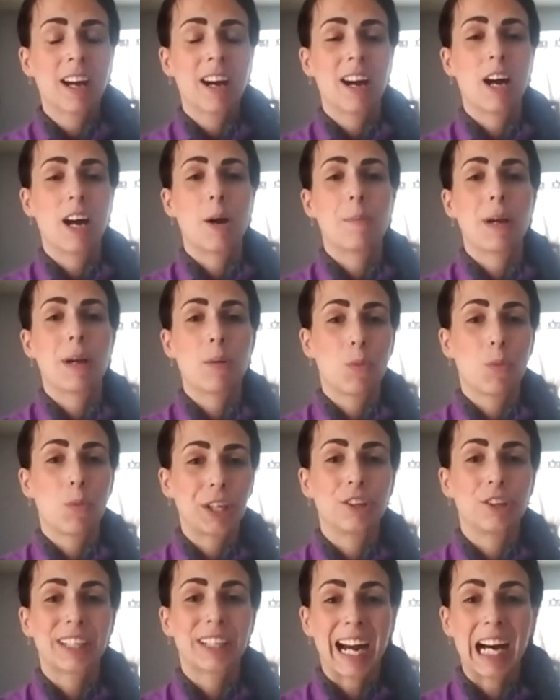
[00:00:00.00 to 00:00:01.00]
and where
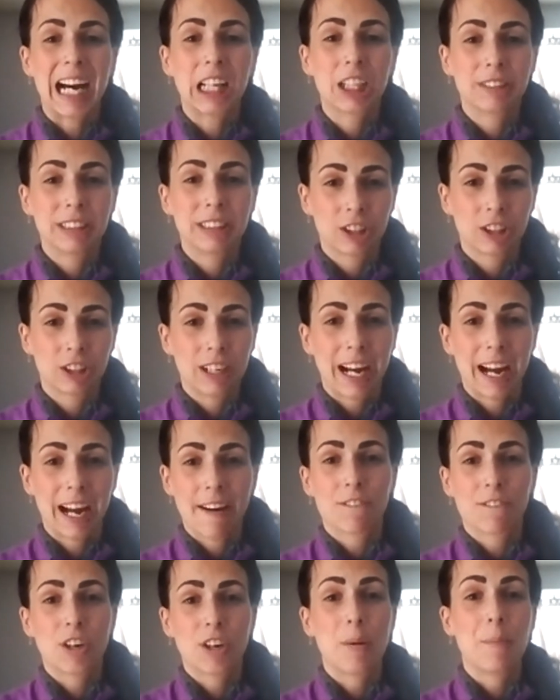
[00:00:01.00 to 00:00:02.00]
your calories are at
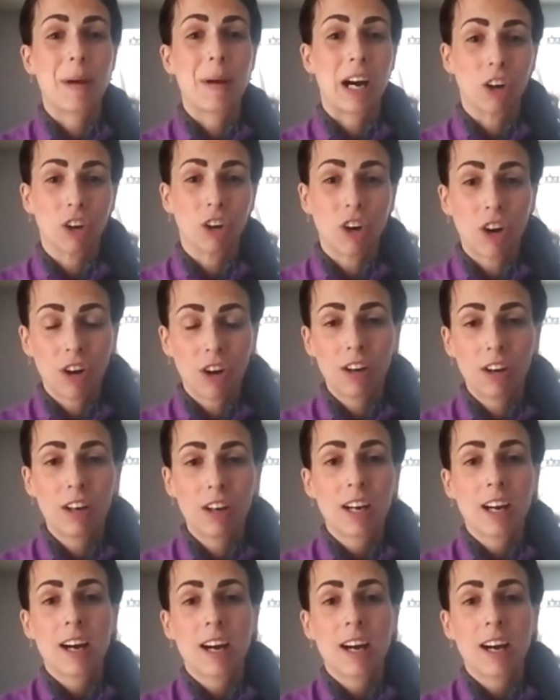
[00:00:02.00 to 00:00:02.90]
from alcohol,